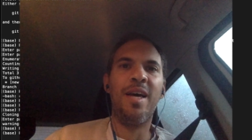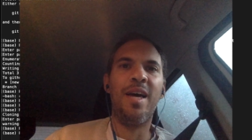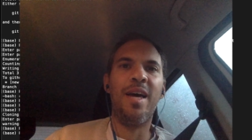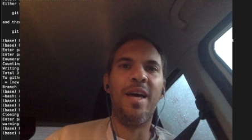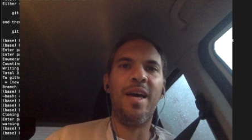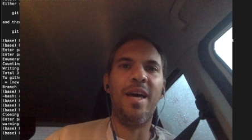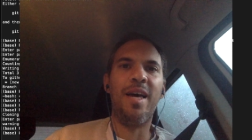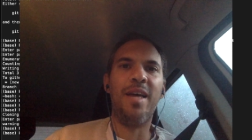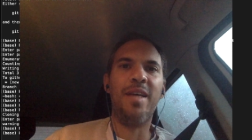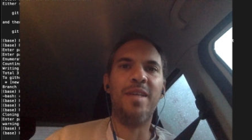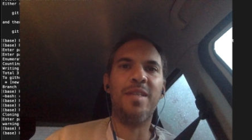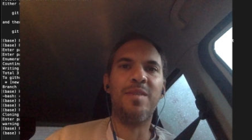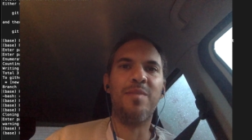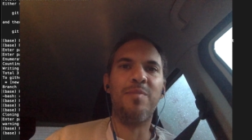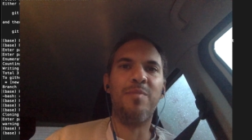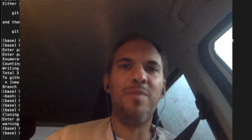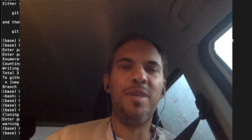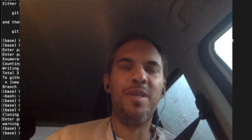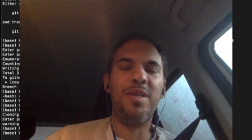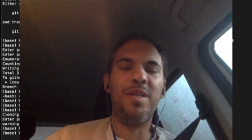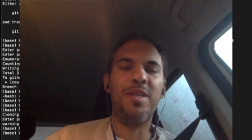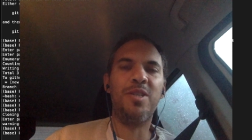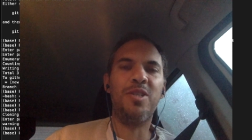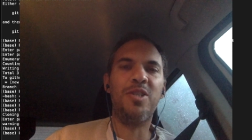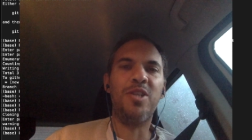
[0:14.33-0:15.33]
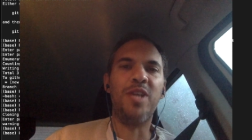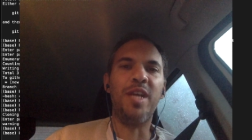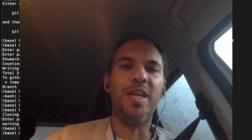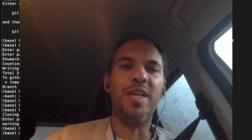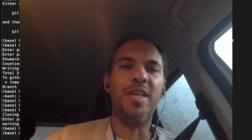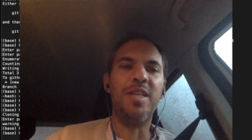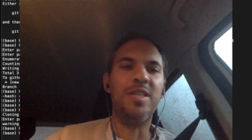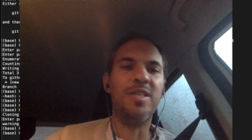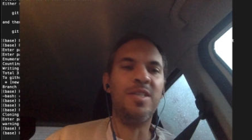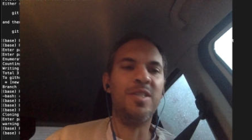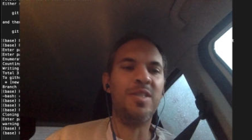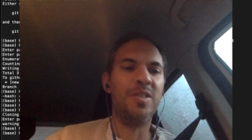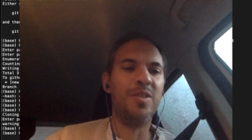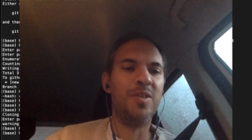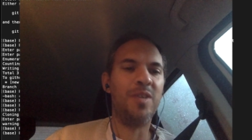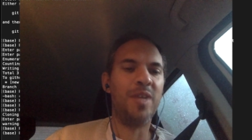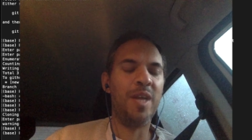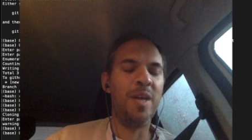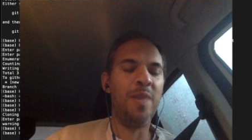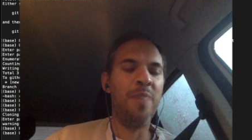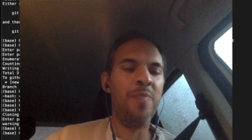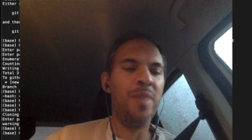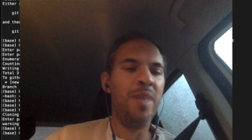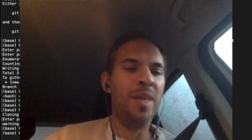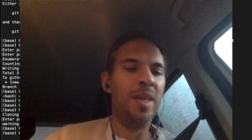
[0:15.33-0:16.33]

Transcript: has made a change. Okay,